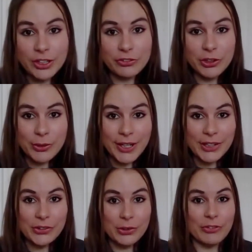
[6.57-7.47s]
in a few
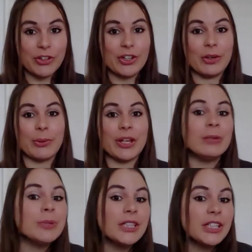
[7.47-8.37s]
days, so I figured I would
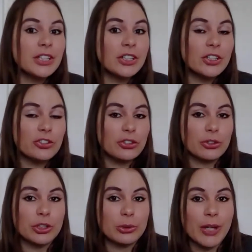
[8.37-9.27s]
come on here and
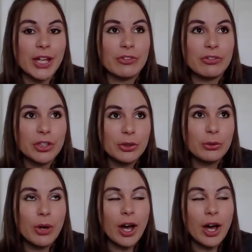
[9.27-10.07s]
show you a few